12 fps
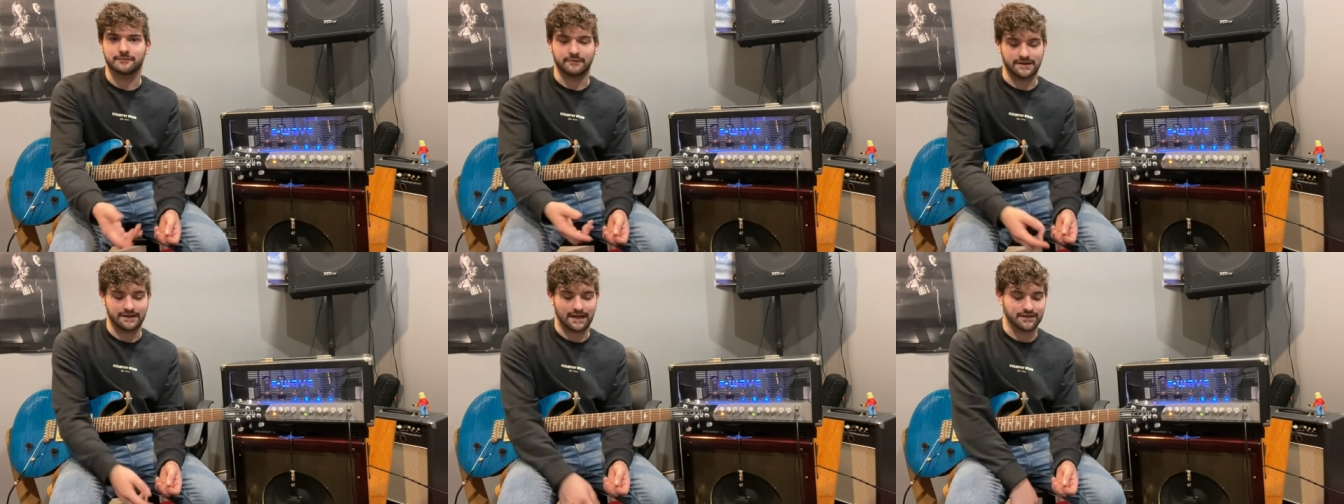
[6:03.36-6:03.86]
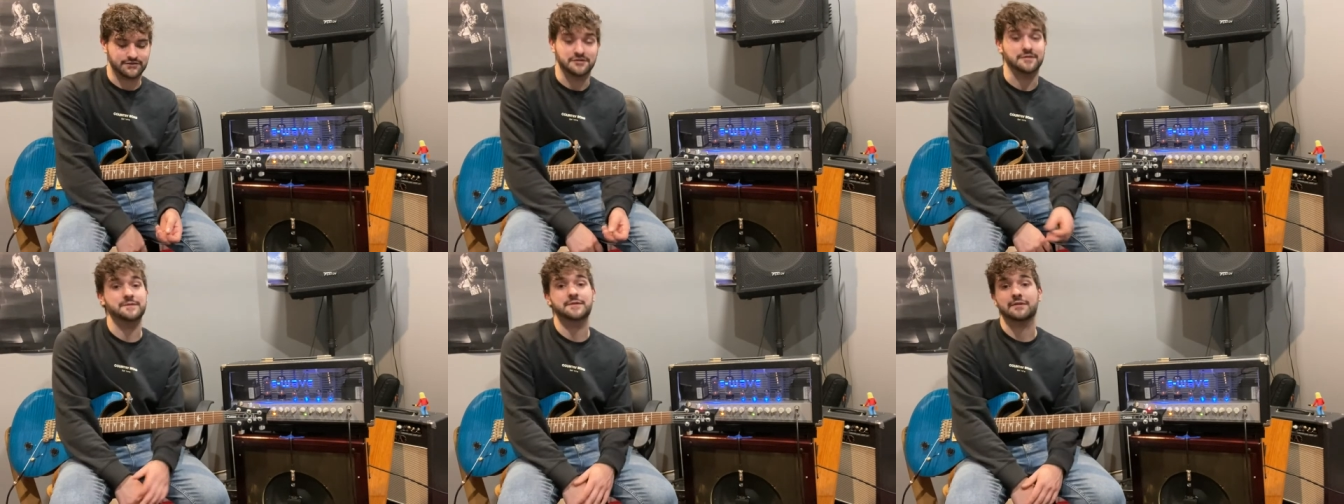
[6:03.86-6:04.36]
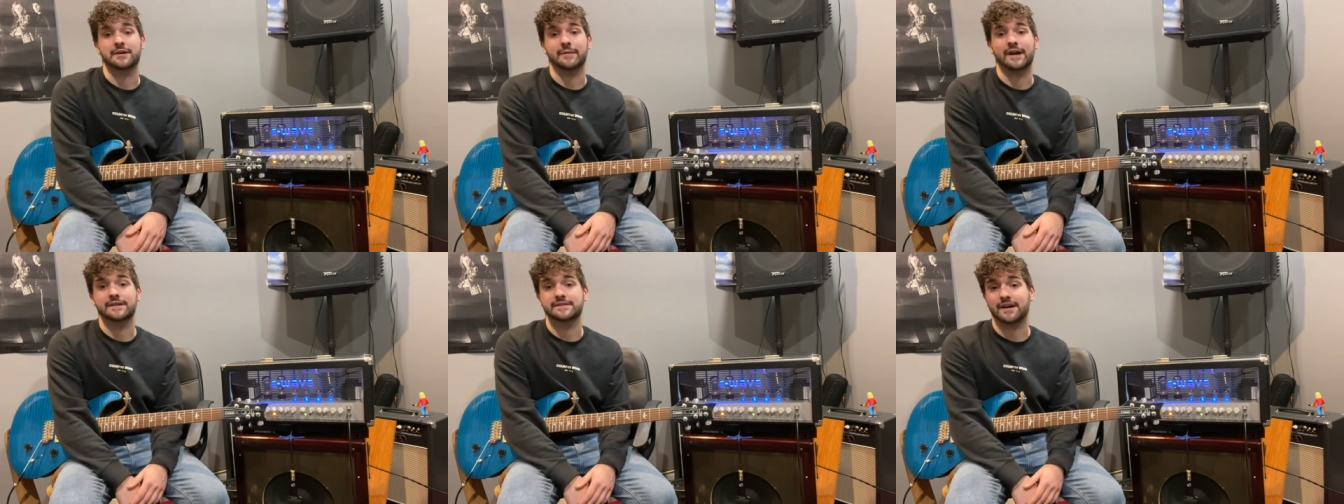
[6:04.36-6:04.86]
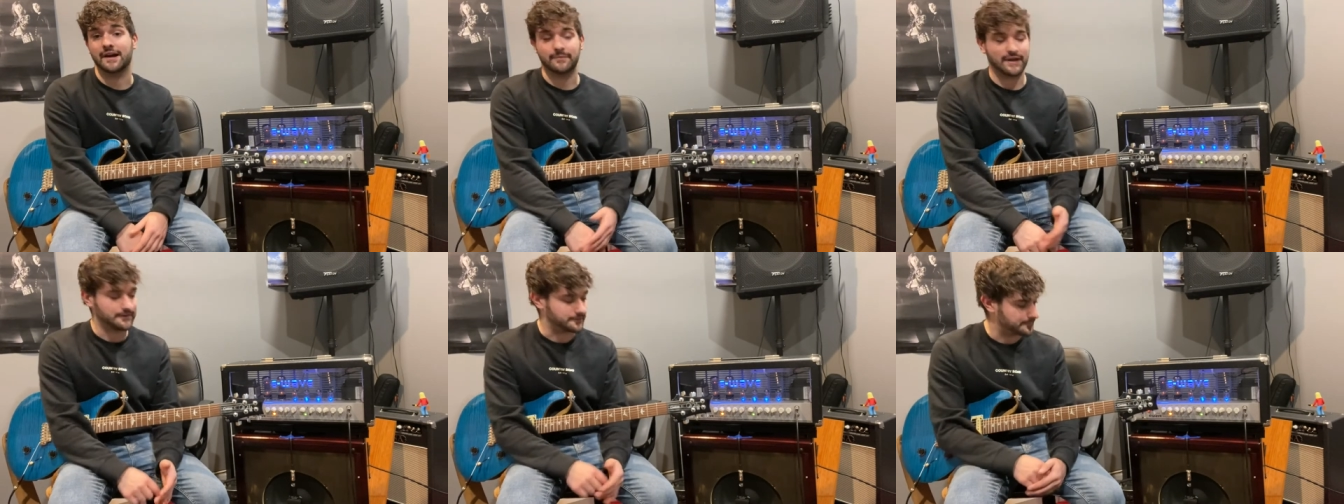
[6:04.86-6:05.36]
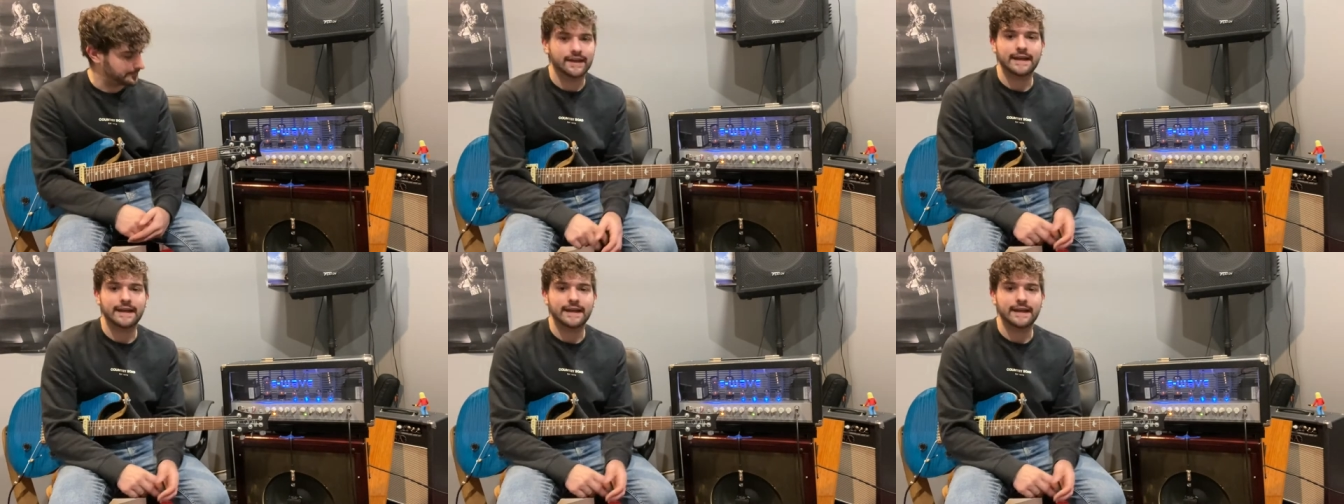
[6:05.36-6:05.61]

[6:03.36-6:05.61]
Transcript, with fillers: with a Tube Screamer type pedal.